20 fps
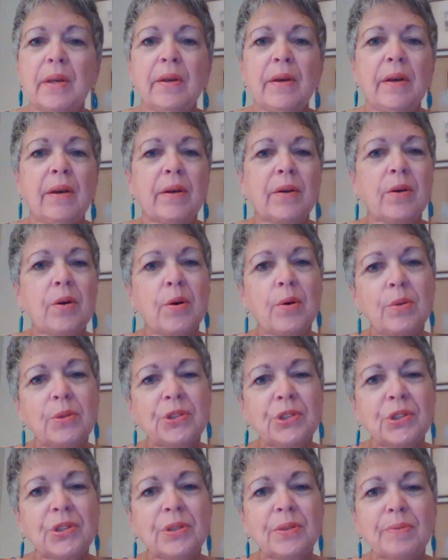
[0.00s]
a
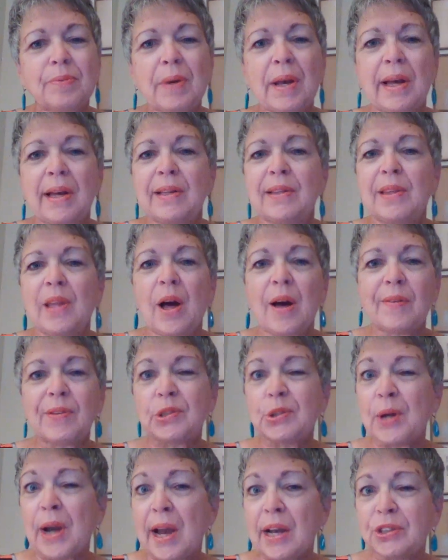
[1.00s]
coach, law of
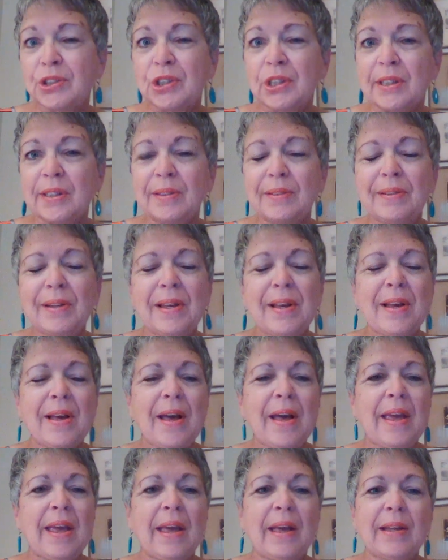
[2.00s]
attraction,
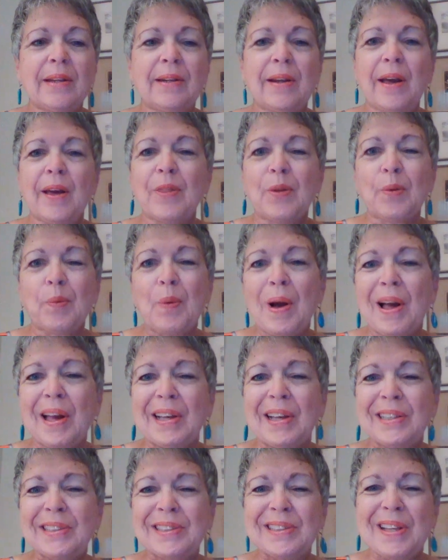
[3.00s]
and
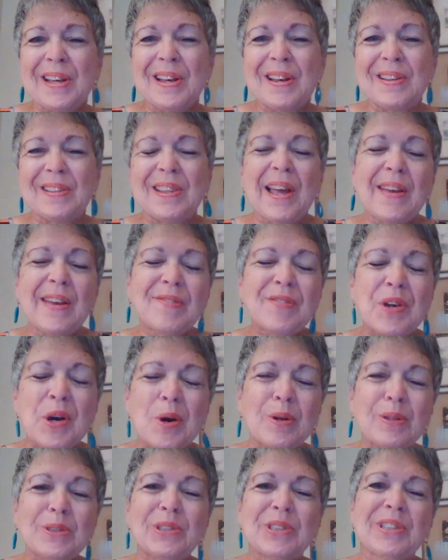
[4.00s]
otherwise a life
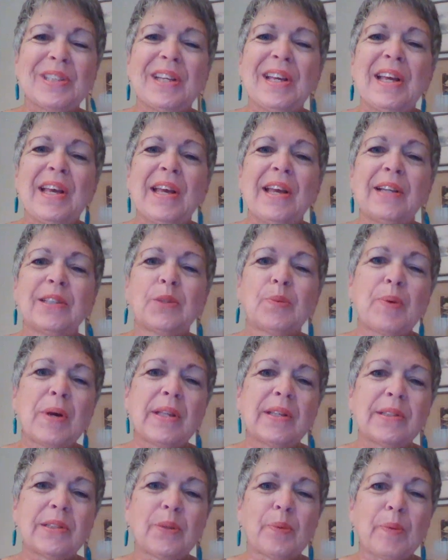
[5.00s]
coach, as
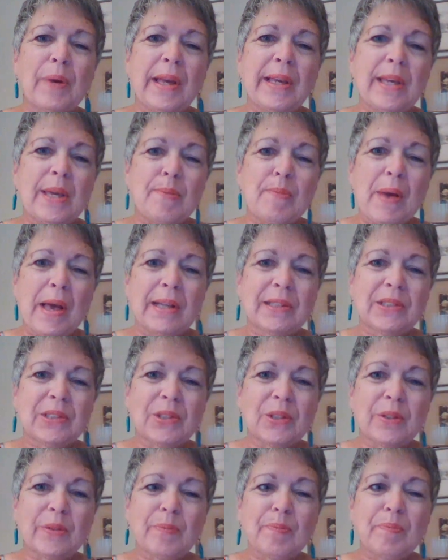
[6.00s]
well as a Reiki
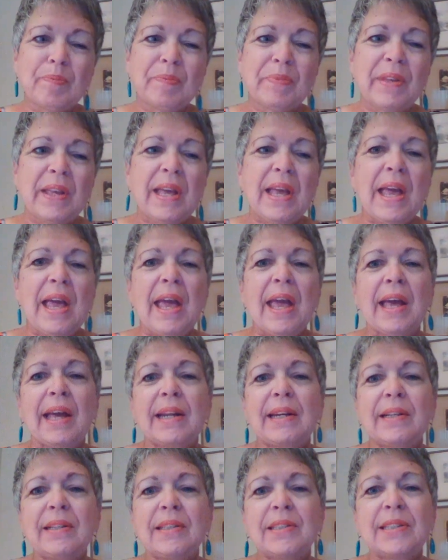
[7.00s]
master.
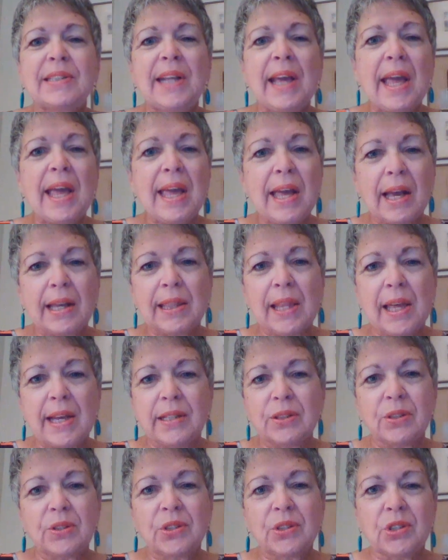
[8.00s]
And today I'd
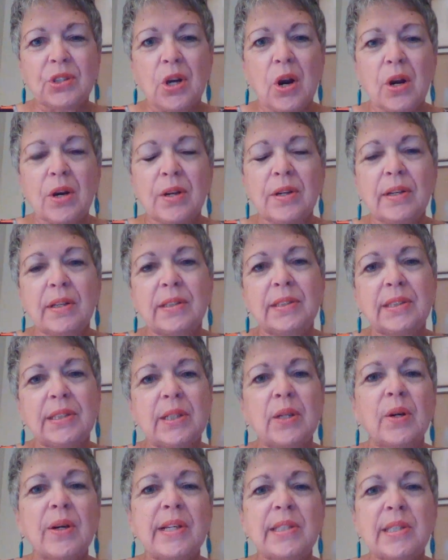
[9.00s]
like to start a
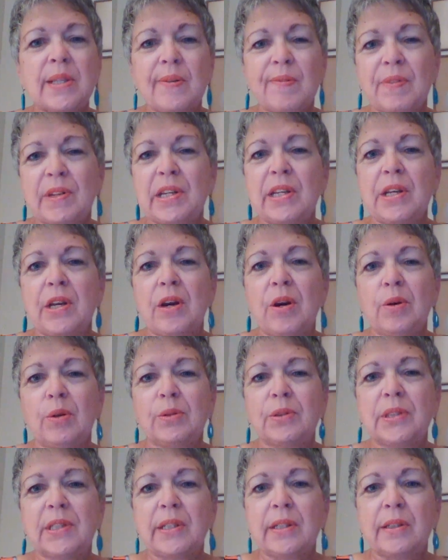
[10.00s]
series of
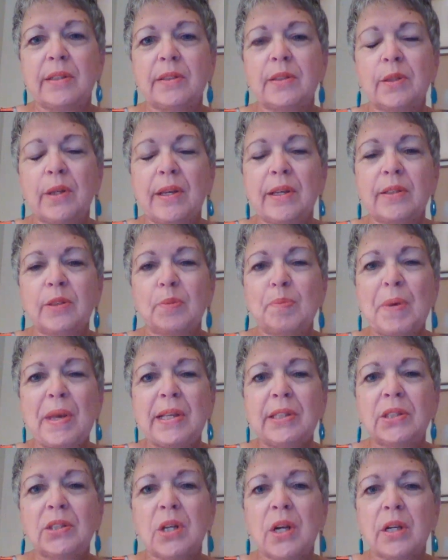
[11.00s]
videos that is
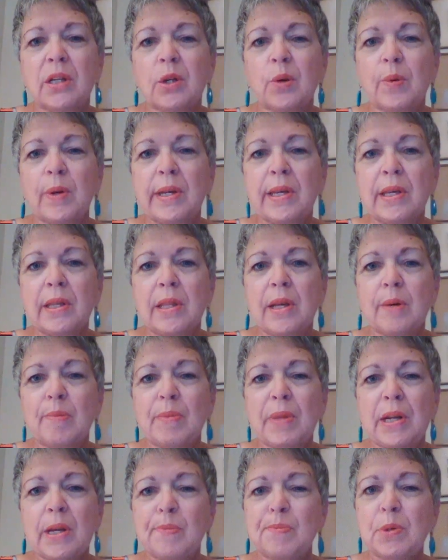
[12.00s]
based on a
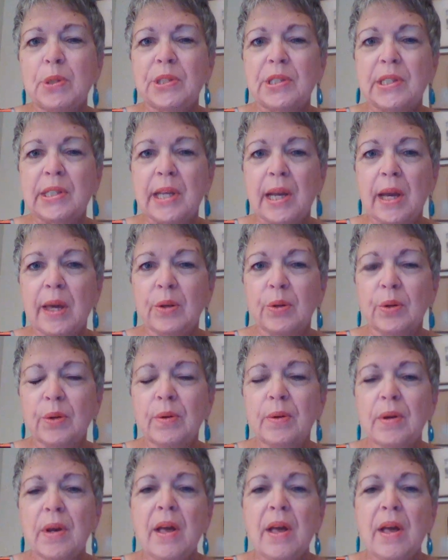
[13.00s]
curriculum that I put together